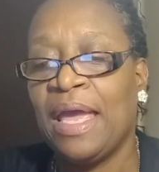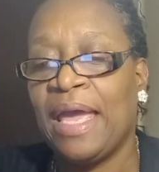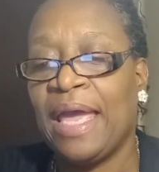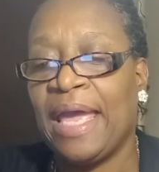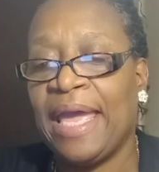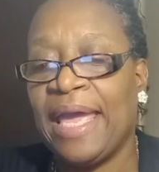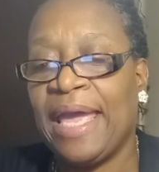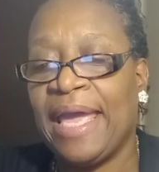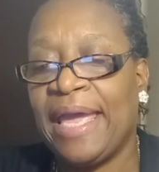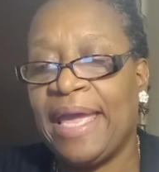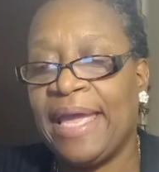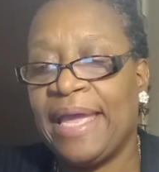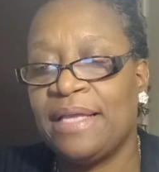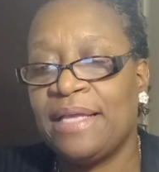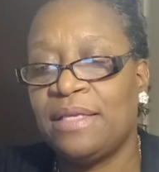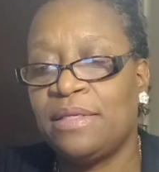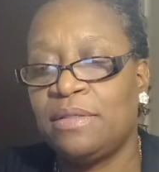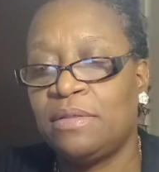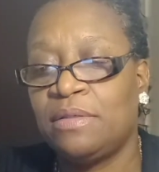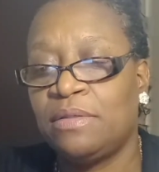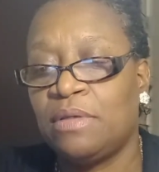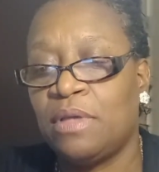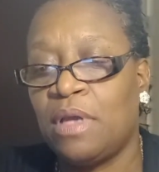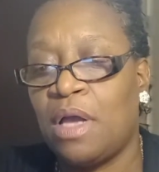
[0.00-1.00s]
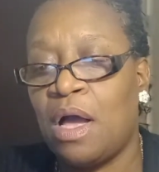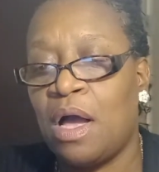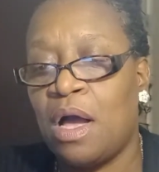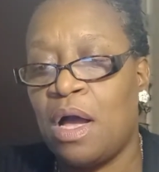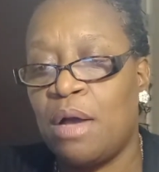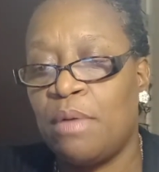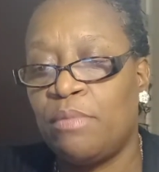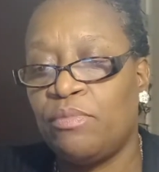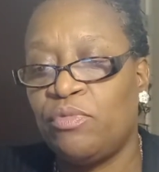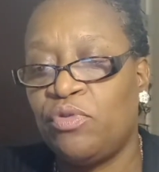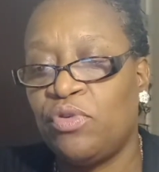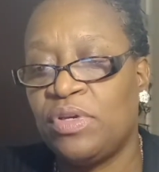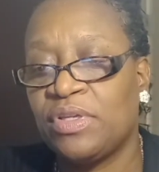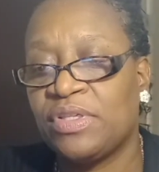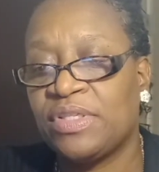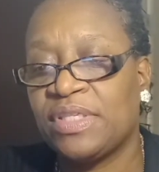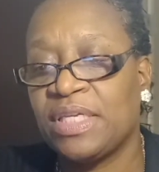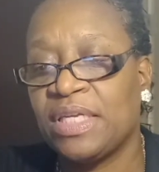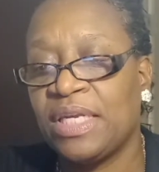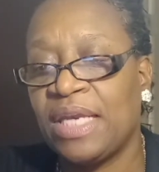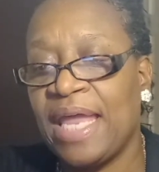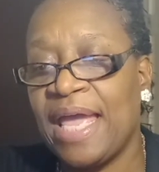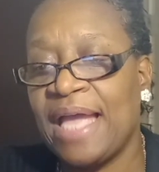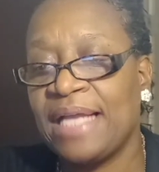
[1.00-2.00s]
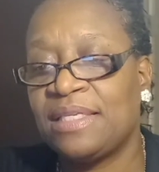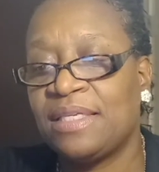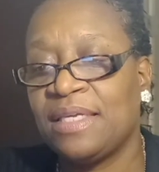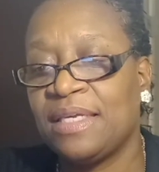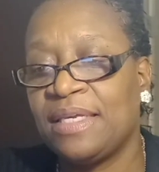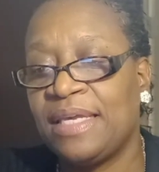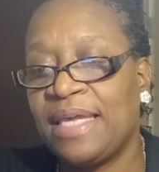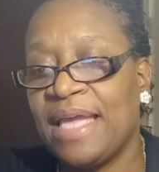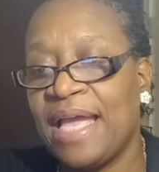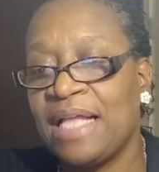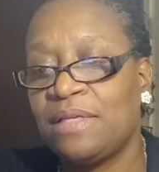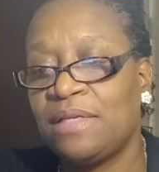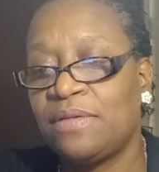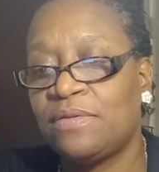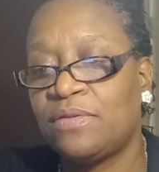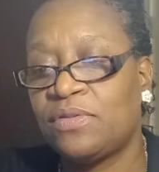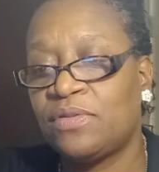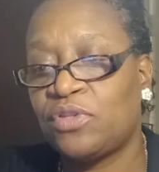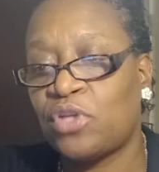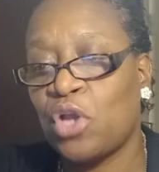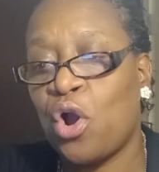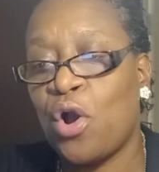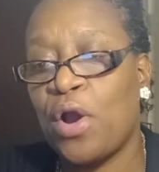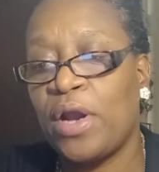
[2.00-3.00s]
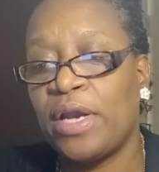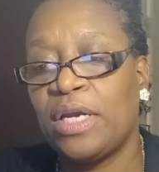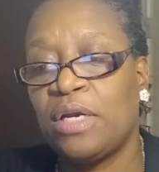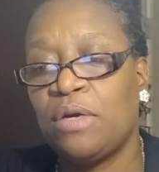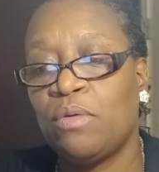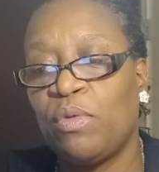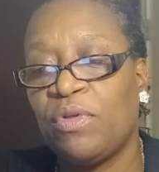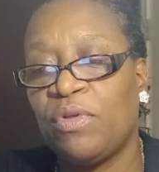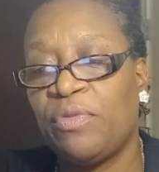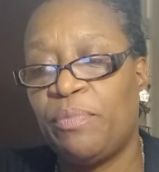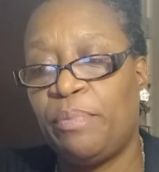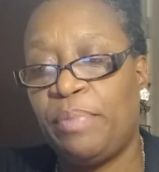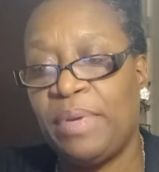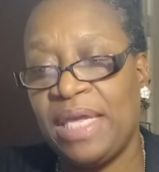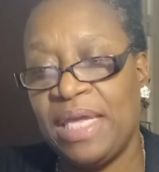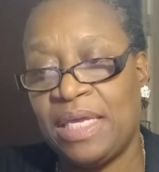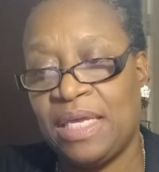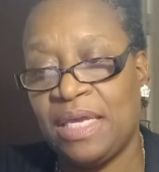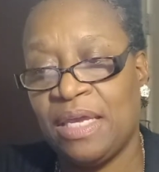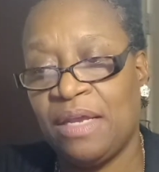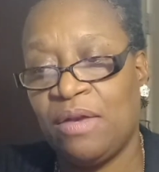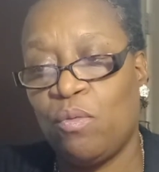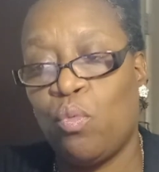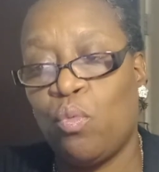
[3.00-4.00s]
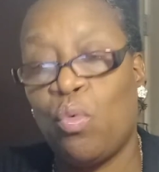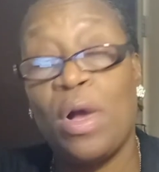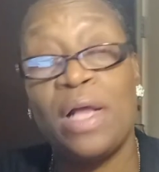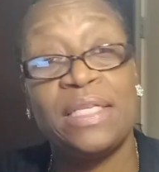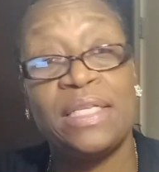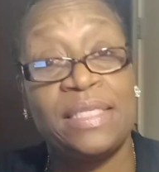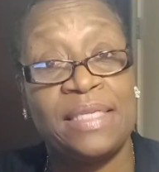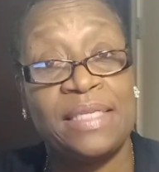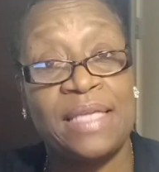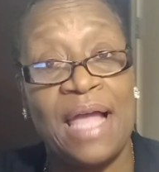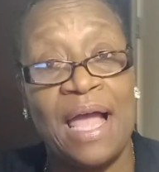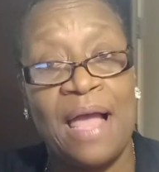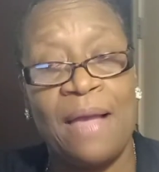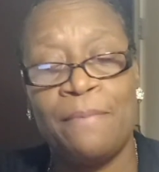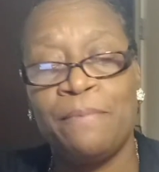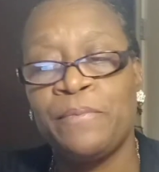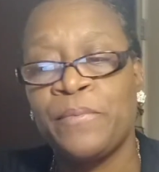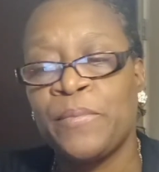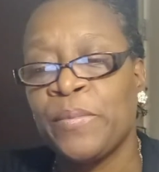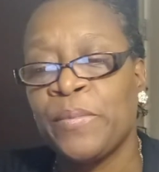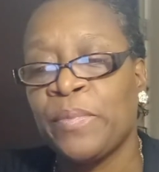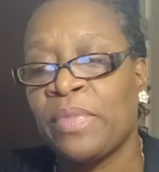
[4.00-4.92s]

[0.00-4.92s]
And you can select Get Started with Beacon One Stop,